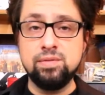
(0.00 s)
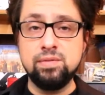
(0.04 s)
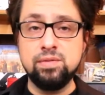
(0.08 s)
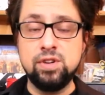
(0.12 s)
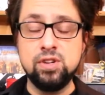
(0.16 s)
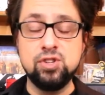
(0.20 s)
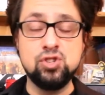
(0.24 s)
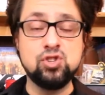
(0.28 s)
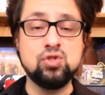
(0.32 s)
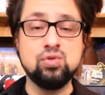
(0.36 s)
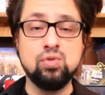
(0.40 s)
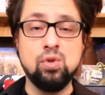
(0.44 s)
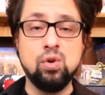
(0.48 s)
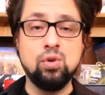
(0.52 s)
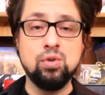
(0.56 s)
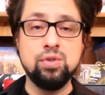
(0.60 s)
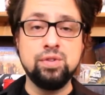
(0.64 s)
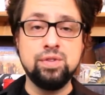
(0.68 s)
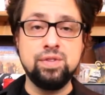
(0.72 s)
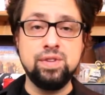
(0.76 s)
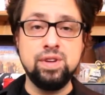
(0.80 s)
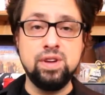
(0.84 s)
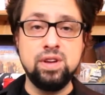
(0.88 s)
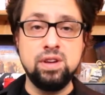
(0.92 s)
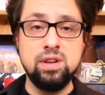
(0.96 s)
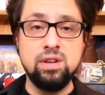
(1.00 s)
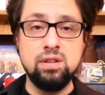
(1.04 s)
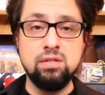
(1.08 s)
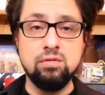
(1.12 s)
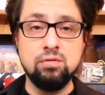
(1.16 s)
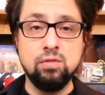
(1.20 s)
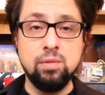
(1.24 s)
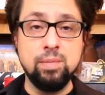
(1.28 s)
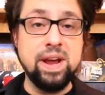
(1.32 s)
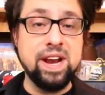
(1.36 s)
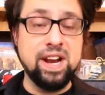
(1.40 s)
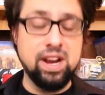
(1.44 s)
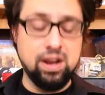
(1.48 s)
controlled the
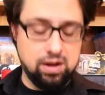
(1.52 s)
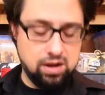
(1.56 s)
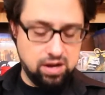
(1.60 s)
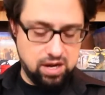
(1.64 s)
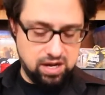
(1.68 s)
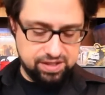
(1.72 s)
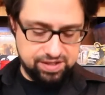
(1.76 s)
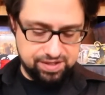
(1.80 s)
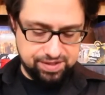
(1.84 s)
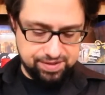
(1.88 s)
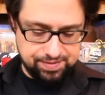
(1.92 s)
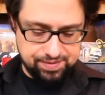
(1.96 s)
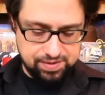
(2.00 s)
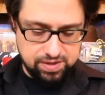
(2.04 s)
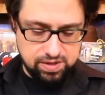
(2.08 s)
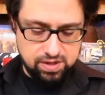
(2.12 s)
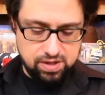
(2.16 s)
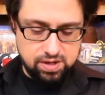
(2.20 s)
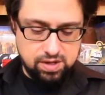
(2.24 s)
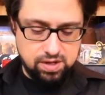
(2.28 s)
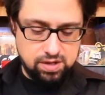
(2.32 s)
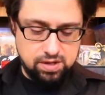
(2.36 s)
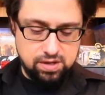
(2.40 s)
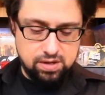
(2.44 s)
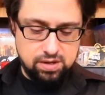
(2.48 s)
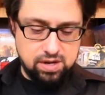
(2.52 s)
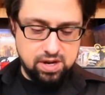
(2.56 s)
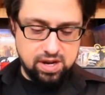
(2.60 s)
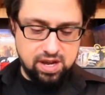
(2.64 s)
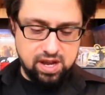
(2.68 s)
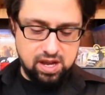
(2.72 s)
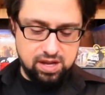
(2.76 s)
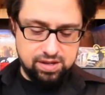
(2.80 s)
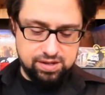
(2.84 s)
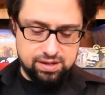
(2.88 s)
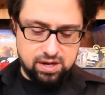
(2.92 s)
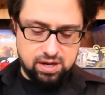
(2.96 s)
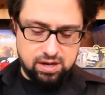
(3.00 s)
remaining gods. I
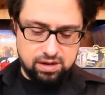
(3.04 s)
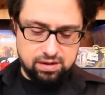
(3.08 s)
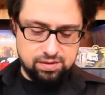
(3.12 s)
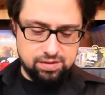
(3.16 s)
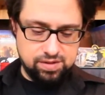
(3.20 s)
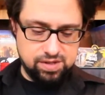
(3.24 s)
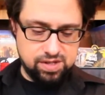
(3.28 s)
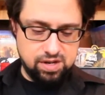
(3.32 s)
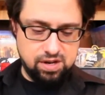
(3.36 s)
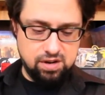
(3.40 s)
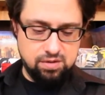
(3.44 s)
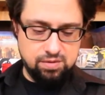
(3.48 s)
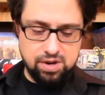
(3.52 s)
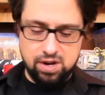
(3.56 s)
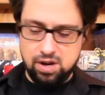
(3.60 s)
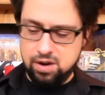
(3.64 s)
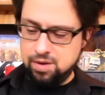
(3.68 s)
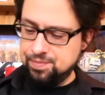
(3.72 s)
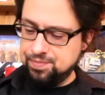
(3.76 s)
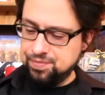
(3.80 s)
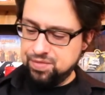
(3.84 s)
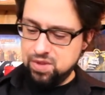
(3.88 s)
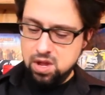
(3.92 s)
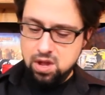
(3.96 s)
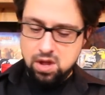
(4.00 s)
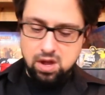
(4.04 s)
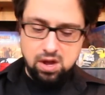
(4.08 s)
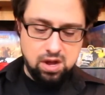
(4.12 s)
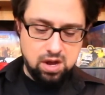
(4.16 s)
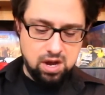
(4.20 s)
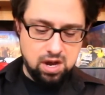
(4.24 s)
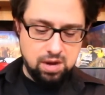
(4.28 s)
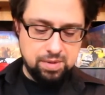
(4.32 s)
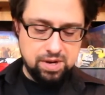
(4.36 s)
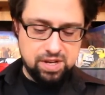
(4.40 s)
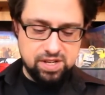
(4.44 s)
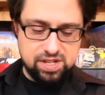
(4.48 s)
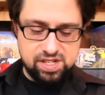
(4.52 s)
can't talk. So here we go.
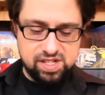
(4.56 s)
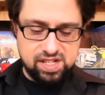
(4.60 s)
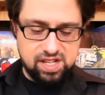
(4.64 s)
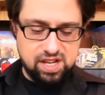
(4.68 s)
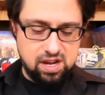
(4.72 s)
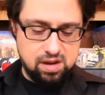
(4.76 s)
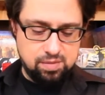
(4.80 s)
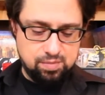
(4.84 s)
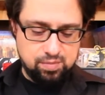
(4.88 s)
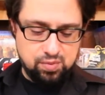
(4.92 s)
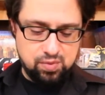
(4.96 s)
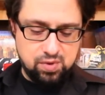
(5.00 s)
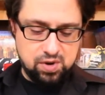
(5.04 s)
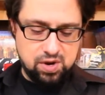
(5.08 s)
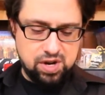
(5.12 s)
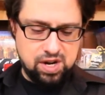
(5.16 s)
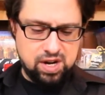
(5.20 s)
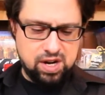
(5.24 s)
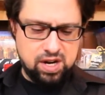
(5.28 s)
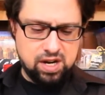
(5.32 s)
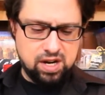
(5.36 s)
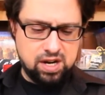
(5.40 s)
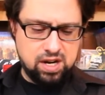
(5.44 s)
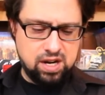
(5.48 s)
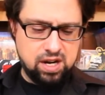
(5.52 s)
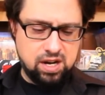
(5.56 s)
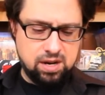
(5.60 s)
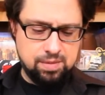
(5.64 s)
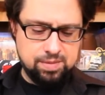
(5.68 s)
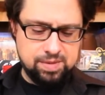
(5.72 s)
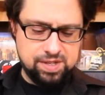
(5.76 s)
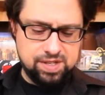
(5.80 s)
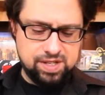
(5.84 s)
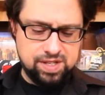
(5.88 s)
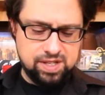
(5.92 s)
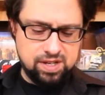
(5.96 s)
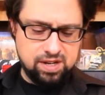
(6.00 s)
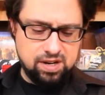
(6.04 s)
I'm going to skip
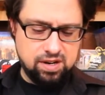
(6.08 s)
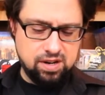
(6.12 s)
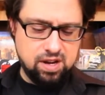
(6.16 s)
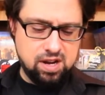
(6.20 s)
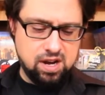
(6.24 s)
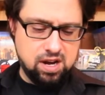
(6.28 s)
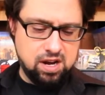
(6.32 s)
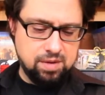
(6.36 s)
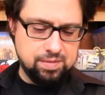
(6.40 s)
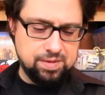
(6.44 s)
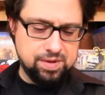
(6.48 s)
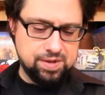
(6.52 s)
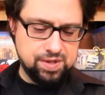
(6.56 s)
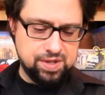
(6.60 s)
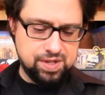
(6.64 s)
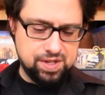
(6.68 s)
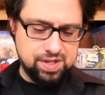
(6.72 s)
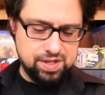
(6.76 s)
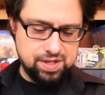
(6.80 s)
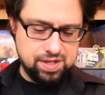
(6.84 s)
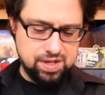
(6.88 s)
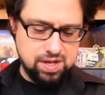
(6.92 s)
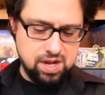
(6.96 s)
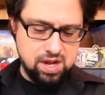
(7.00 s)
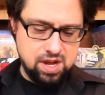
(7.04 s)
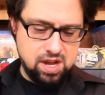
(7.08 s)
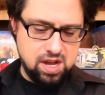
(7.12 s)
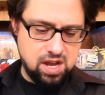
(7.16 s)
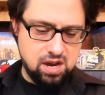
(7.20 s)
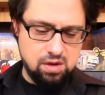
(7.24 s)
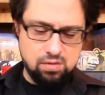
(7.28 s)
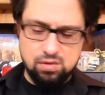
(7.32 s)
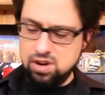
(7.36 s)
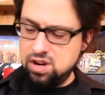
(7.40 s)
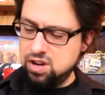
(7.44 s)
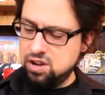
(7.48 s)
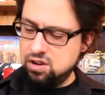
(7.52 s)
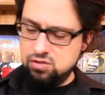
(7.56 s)
commons and uncommons,
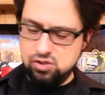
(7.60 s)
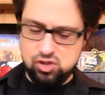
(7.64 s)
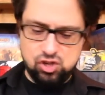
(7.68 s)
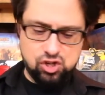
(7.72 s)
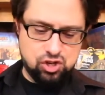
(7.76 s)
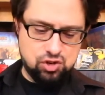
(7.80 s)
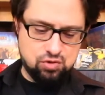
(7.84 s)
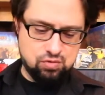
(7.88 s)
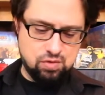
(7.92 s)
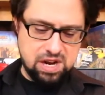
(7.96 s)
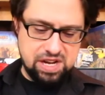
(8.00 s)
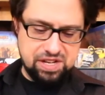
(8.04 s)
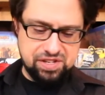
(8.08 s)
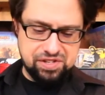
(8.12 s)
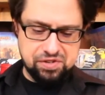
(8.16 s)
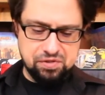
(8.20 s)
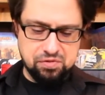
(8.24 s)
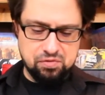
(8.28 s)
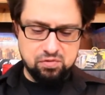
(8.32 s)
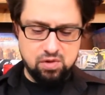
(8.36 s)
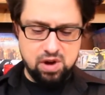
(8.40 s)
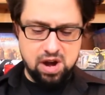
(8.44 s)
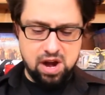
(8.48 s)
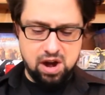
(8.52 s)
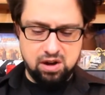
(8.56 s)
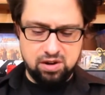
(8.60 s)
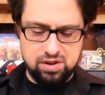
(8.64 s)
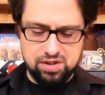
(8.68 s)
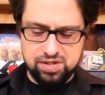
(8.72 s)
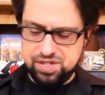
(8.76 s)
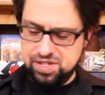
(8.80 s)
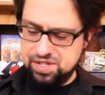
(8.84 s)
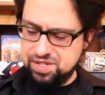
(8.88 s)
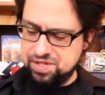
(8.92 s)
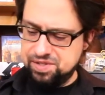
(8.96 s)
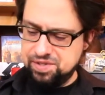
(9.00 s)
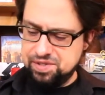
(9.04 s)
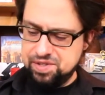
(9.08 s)
and we're going to go straight to
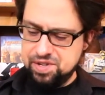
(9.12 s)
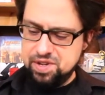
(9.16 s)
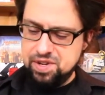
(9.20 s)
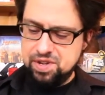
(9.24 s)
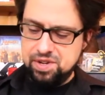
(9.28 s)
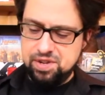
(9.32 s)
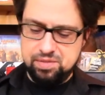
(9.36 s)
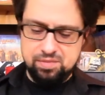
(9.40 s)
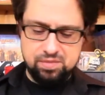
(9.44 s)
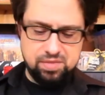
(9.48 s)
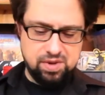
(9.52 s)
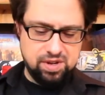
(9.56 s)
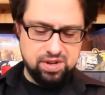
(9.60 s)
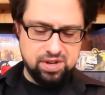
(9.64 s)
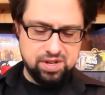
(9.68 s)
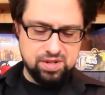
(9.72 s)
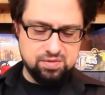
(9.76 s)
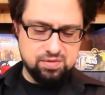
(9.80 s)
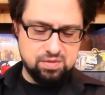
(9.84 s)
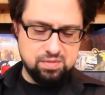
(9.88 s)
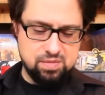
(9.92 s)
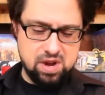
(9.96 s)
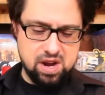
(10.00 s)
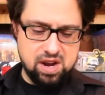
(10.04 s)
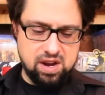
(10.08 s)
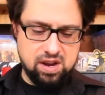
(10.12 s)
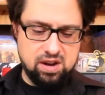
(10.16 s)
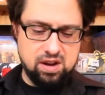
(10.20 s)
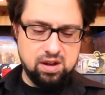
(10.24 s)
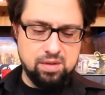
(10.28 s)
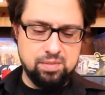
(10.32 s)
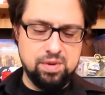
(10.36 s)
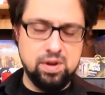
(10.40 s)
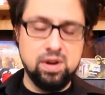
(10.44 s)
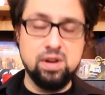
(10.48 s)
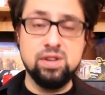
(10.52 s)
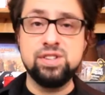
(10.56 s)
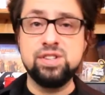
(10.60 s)
rares because we're making
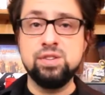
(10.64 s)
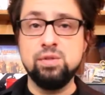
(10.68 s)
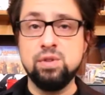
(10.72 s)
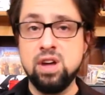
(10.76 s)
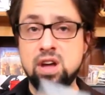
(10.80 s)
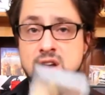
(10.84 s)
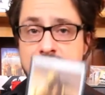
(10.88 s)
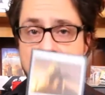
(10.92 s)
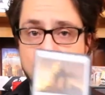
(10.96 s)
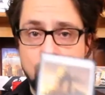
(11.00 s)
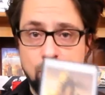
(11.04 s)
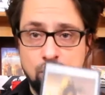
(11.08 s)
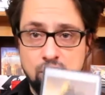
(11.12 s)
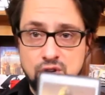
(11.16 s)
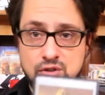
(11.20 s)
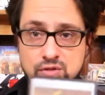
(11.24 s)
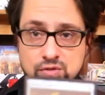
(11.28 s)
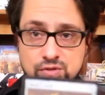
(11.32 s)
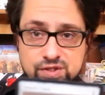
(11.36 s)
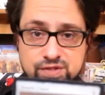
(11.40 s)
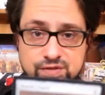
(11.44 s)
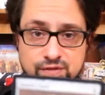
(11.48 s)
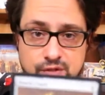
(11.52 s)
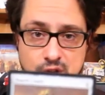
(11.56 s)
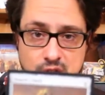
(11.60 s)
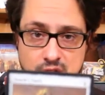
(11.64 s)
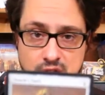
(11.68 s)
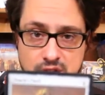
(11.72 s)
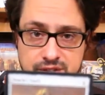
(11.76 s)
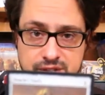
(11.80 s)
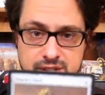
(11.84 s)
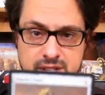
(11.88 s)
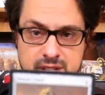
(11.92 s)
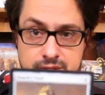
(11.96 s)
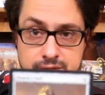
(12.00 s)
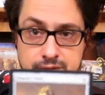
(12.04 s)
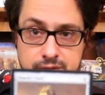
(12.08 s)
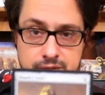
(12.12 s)
up here. So we got an Oracle's
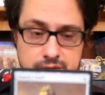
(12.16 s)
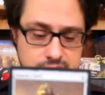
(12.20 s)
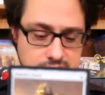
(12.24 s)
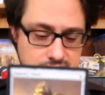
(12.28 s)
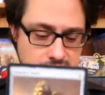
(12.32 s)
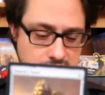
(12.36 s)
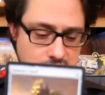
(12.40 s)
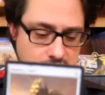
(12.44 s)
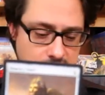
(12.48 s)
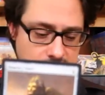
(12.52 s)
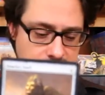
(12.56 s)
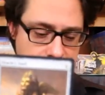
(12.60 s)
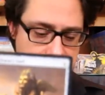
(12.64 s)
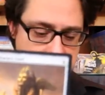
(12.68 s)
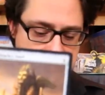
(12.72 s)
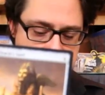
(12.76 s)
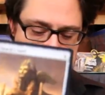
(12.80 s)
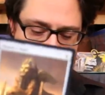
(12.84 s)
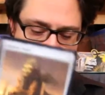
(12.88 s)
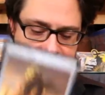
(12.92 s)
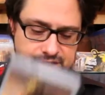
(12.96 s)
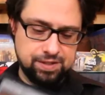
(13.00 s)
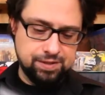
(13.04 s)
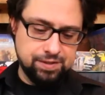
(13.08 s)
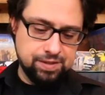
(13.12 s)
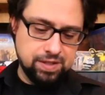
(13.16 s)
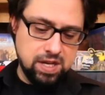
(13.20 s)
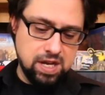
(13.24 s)
Vault. It's an artifact.